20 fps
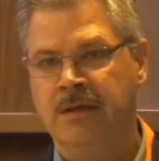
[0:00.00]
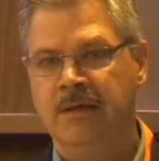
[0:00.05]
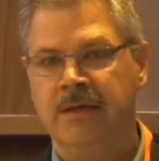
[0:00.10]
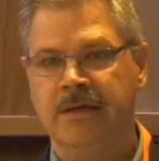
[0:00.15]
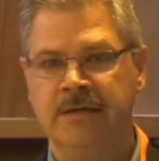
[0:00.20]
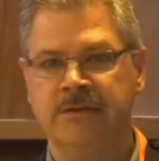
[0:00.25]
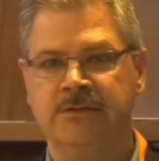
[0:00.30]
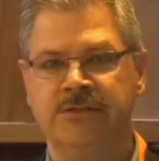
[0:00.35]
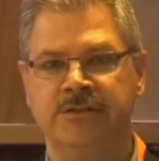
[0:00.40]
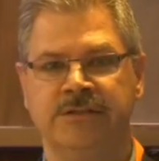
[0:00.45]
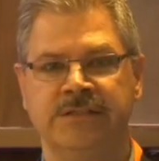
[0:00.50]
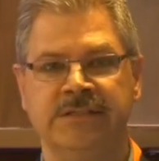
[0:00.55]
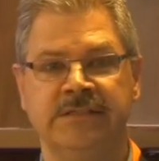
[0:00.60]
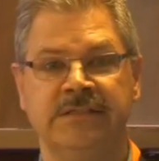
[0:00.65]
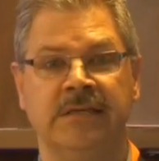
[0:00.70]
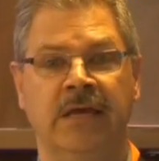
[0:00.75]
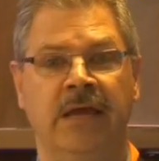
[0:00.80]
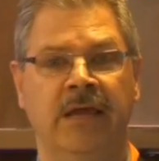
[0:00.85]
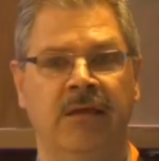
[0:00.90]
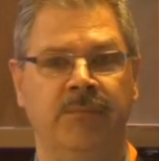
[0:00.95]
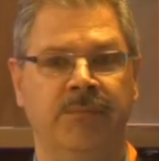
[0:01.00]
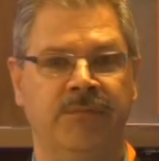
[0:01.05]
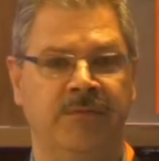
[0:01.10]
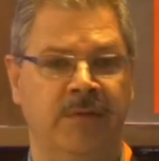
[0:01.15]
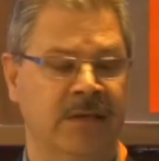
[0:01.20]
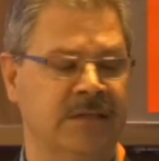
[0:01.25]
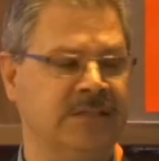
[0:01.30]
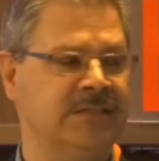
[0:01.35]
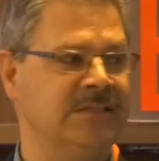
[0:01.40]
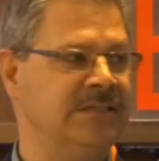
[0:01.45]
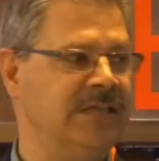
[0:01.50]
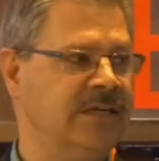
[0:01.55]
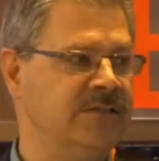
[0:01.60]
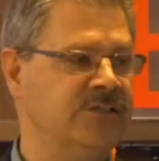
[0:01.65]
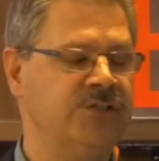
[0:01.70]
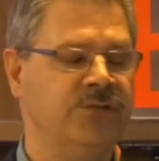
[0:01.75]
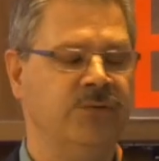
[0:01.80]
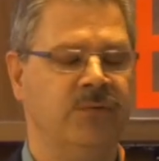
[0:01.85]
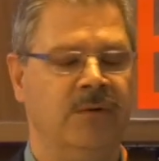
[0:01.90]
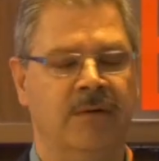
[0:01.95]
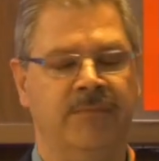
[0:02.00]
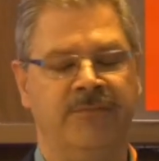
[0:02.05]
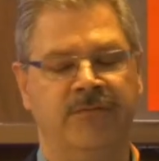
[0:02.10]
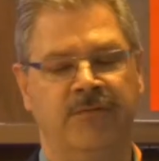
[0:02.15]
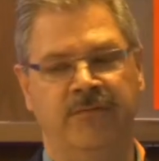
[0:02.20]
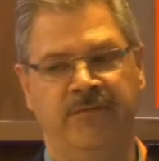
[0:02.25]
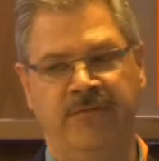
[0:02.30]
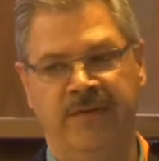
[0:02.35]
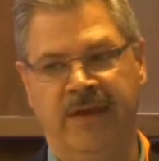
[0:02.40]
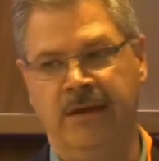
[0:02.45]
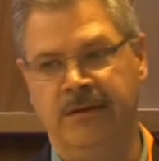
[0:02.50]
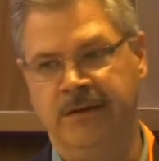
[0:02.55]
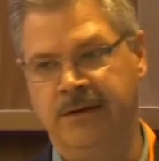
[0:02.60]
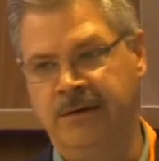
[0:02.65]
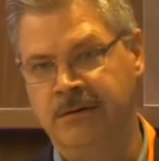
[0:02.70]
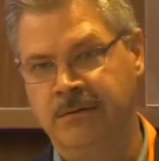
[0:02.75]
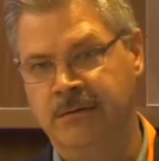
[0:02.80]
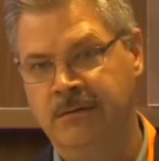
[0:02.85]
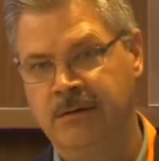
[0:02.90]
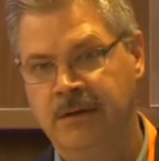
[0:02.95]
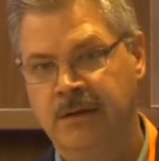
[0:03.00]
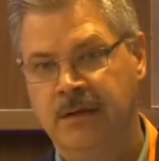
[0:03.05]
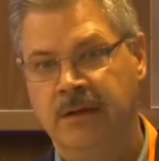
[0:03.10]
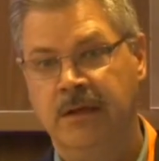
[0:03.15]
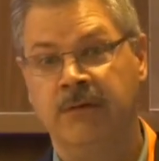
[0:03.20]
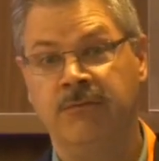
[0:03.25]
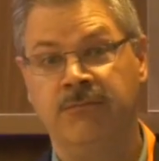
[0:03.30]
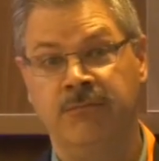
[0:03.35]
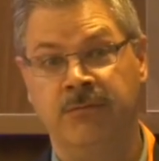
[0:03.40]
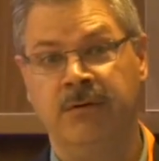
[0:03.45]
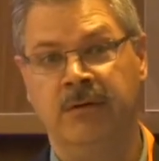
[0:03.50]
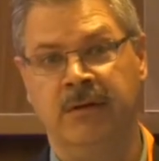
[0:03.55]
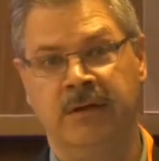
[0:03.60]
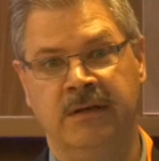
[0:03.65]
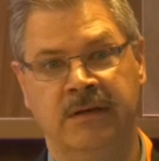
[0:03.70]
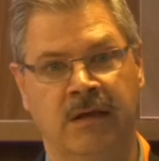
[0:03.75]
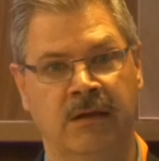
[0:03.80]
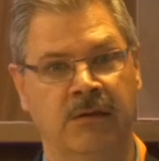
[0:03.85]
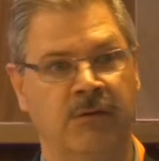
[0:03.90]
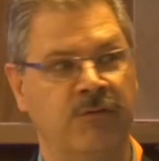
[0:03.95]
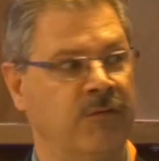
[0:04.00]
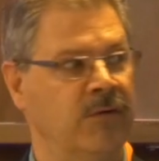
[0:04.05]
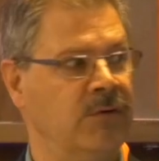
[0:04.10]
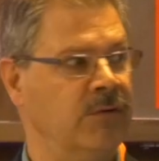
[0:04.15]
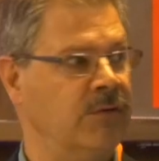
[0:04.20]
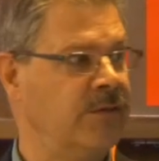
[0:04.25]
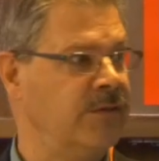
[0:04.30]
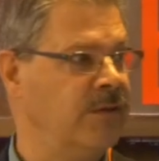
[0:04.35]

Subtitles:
it just helps, it sets you up for failure. It really does, folks.